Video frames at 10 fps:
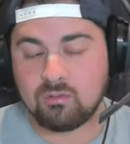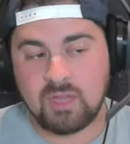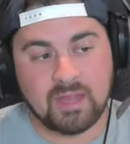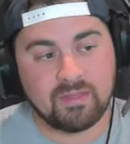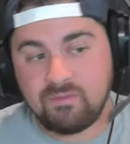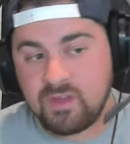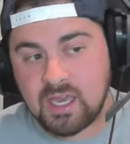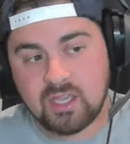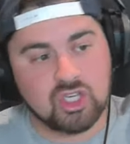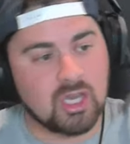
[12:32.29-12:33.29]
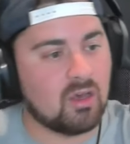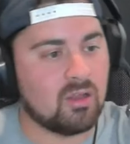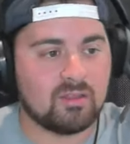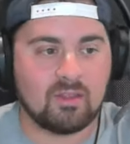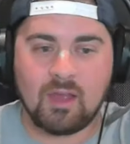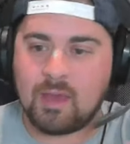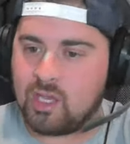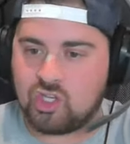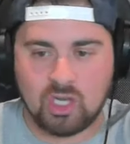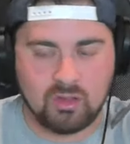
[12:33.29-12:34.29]
not the VHL, not the
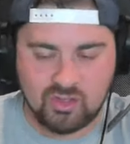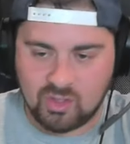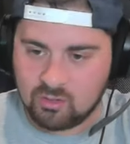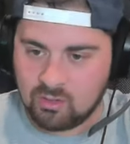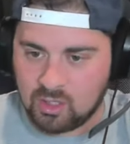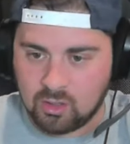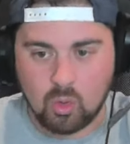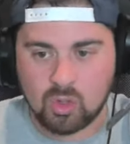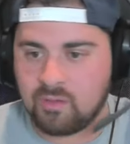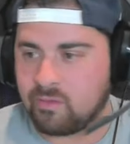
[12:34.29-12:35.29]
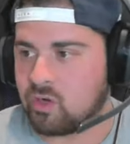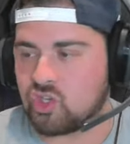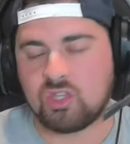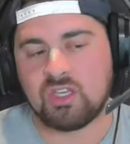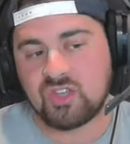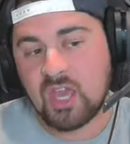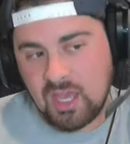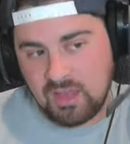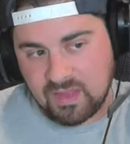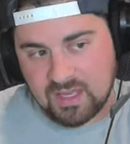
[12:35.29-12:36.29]
MHL, these other like lower level Russian leagues,
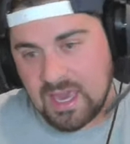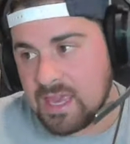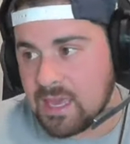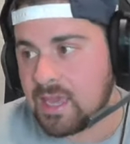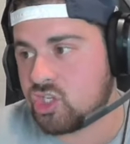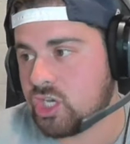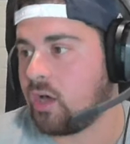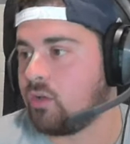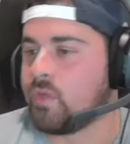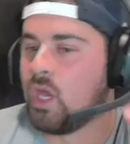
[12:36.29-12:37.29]
in the KHL,